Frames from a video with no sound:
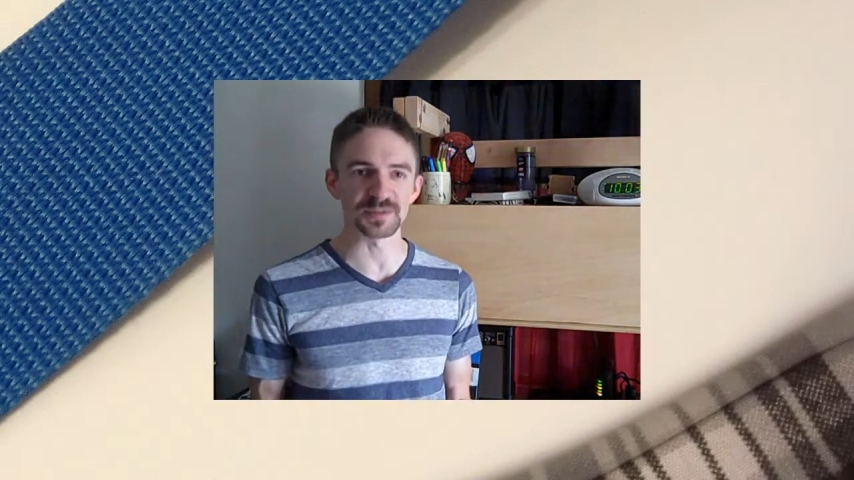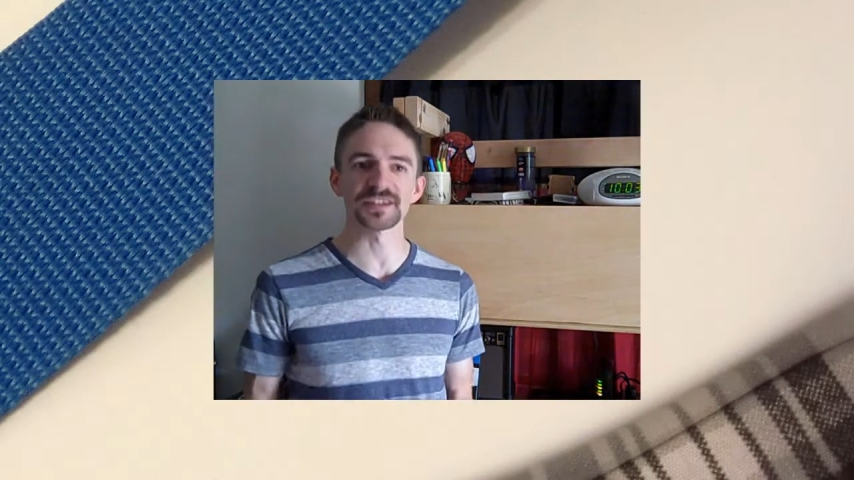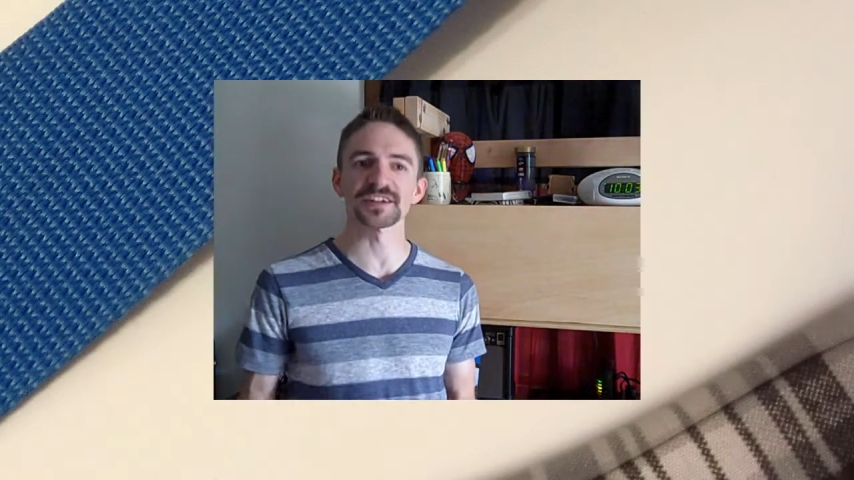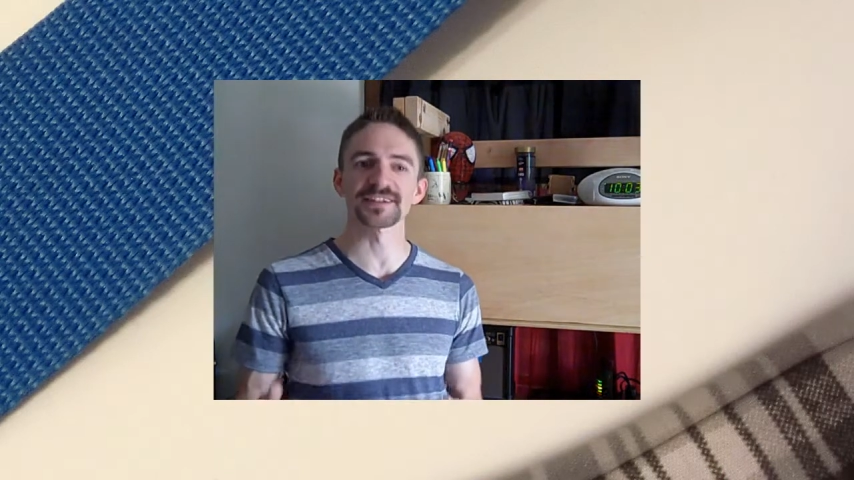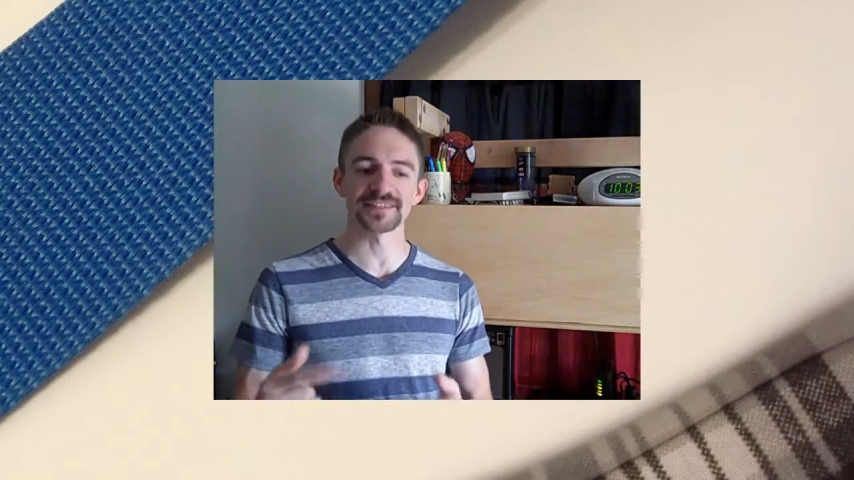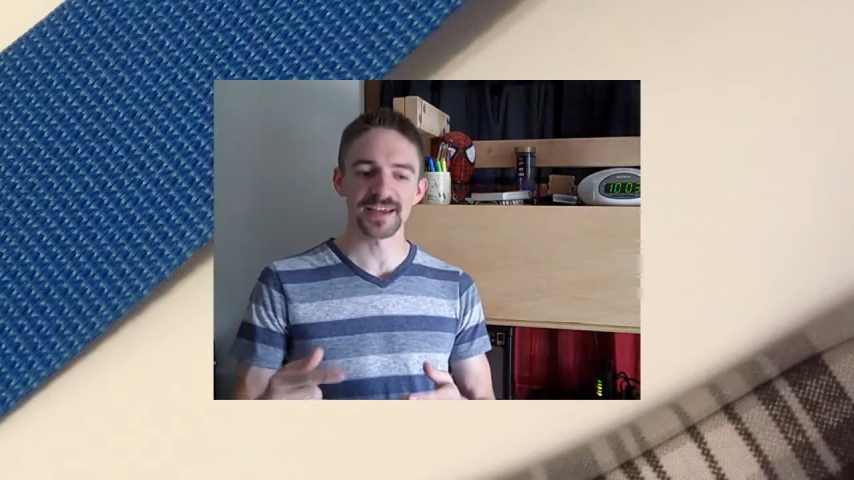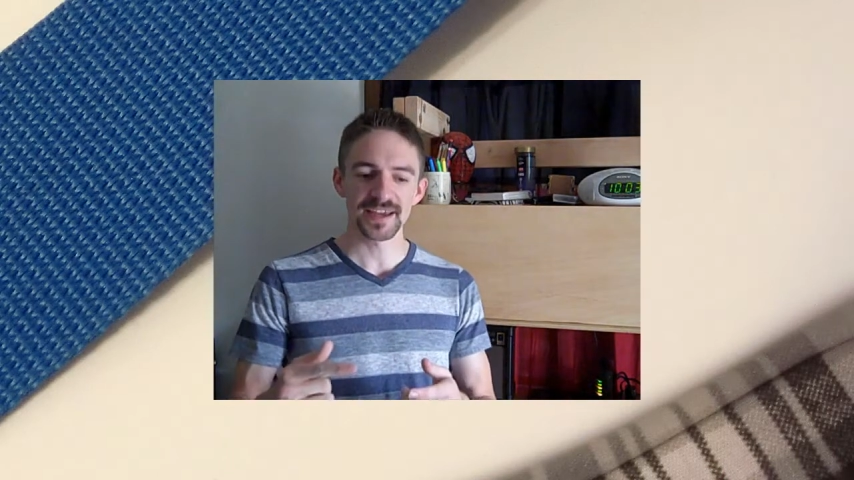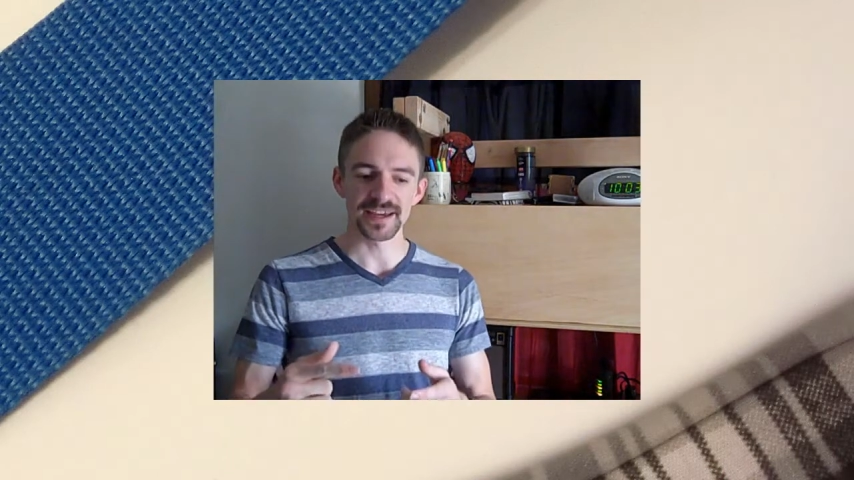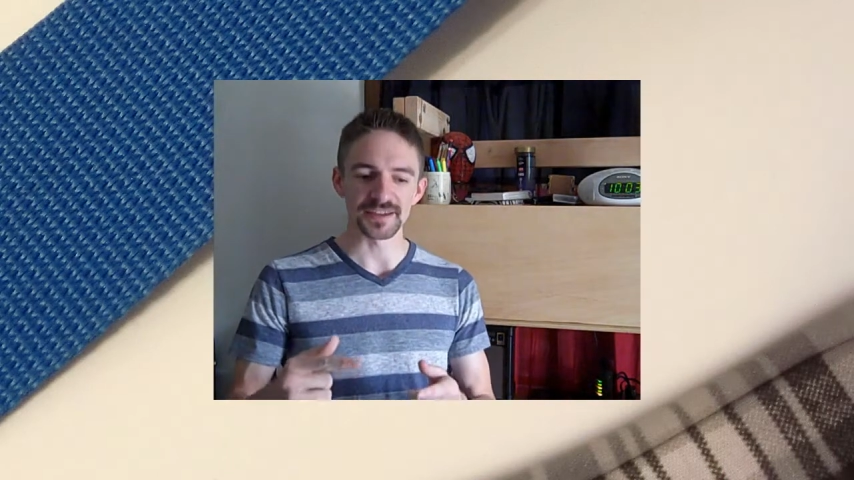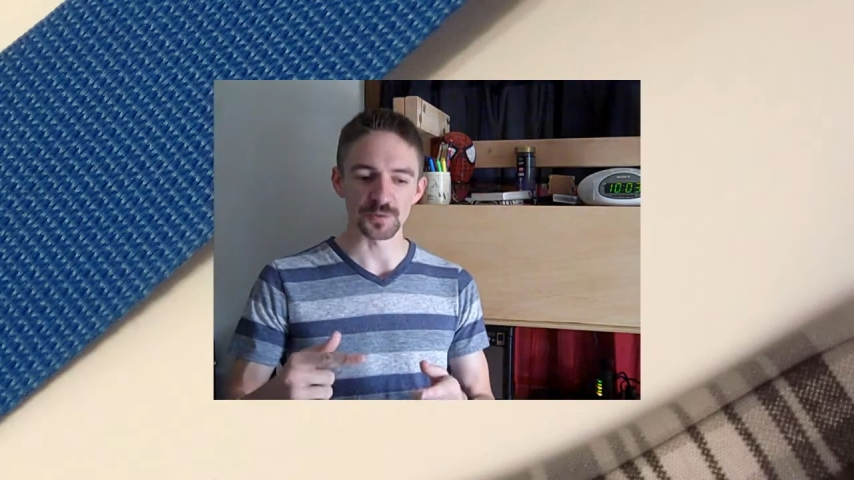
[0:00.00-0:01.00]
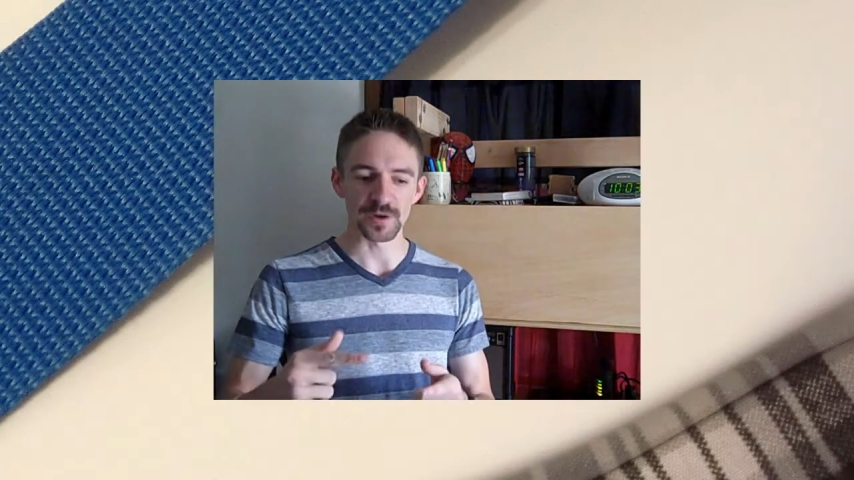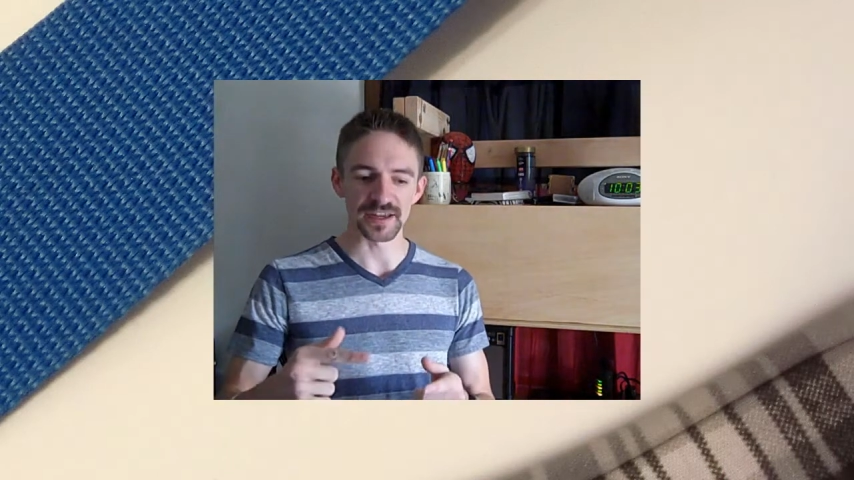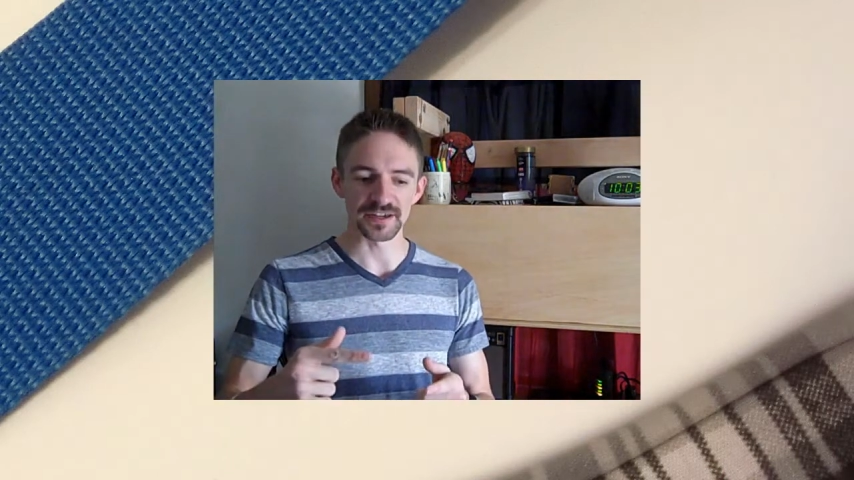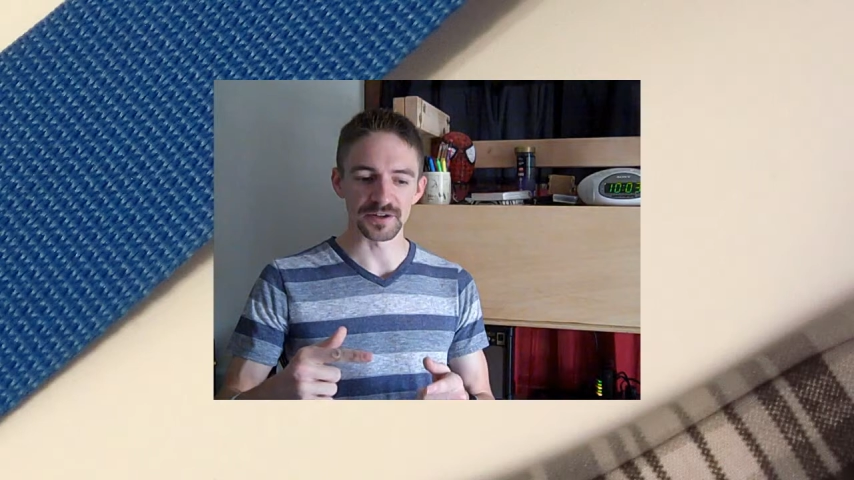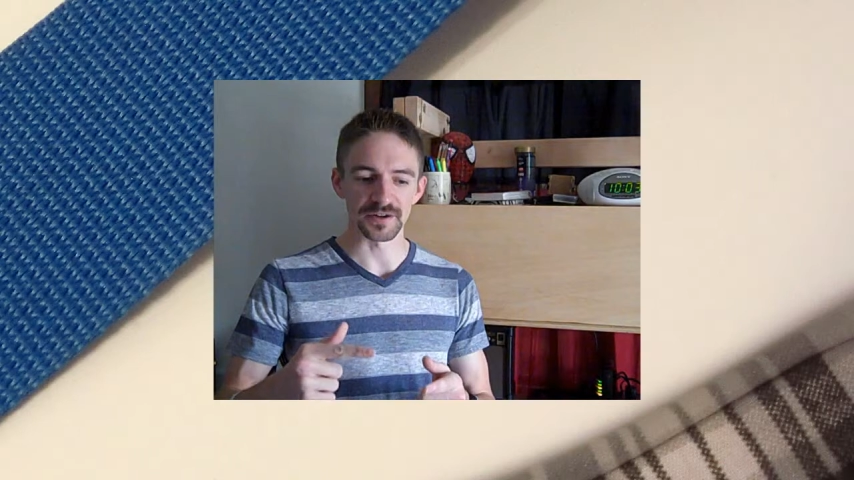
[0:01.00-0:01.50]
because it's
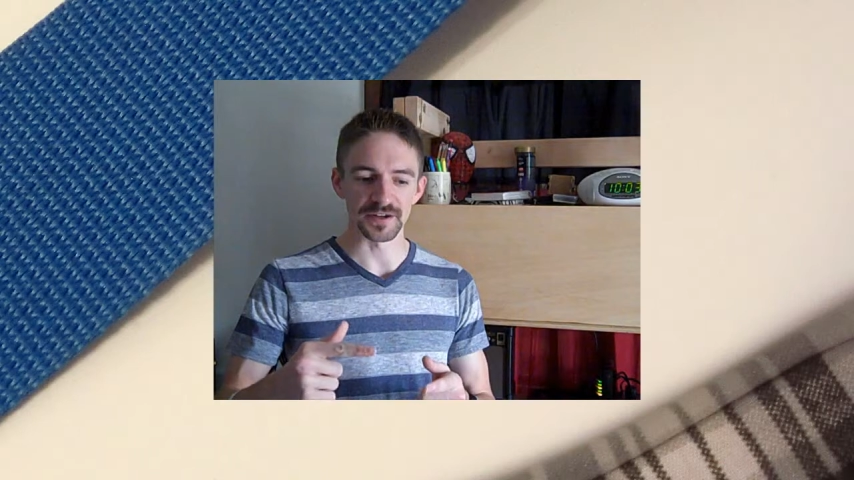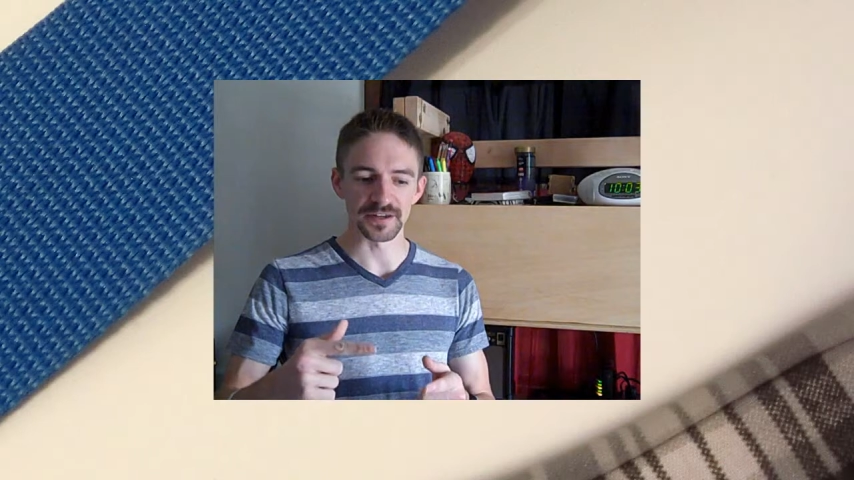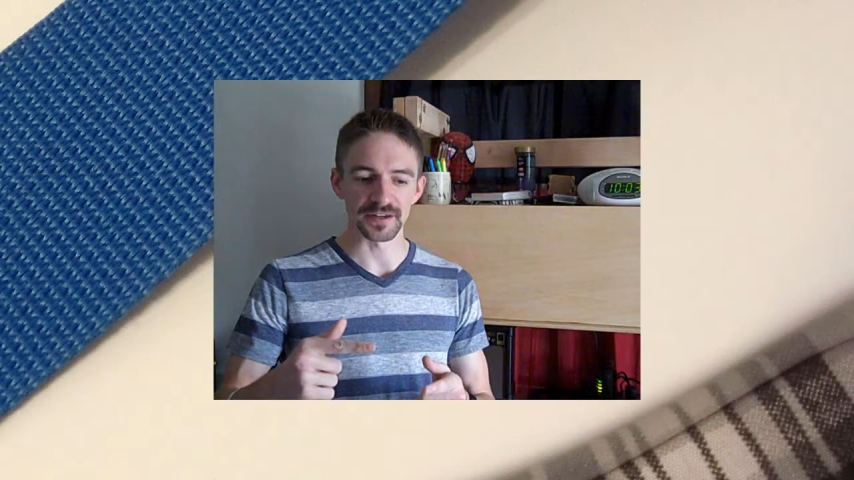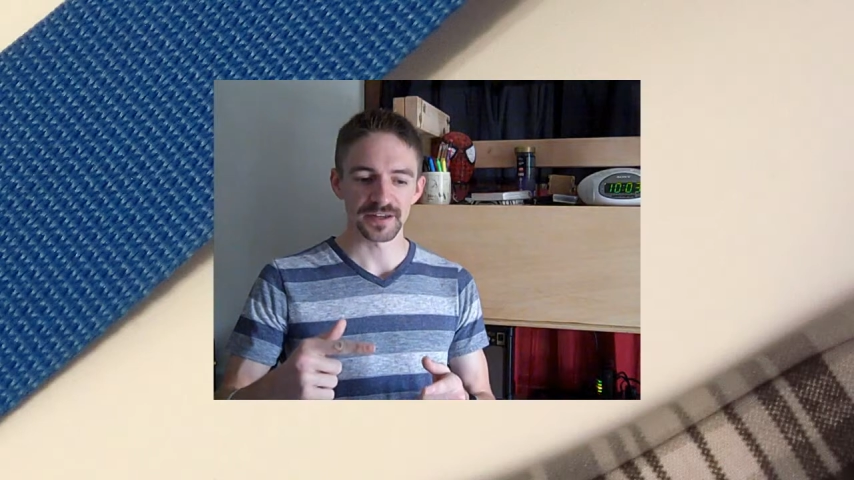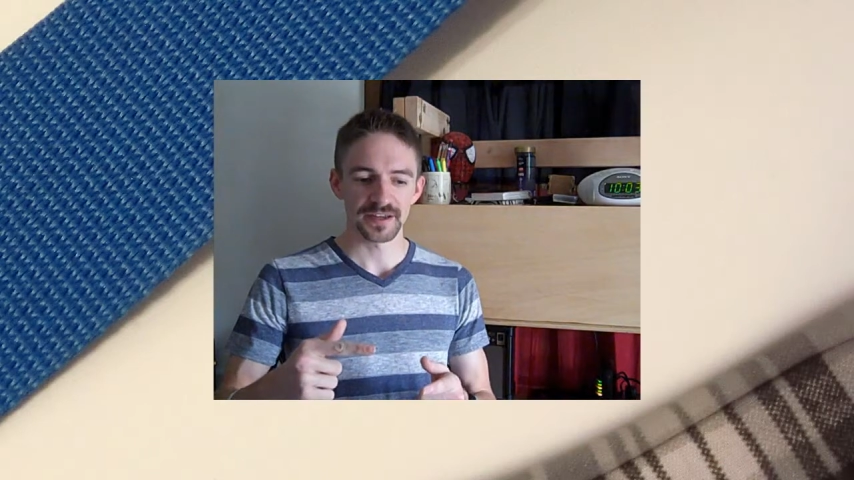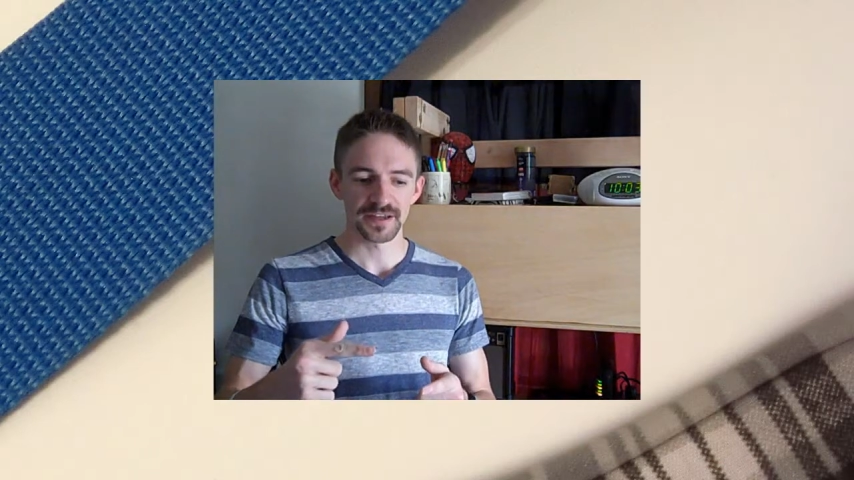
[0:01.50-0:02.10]
waiting on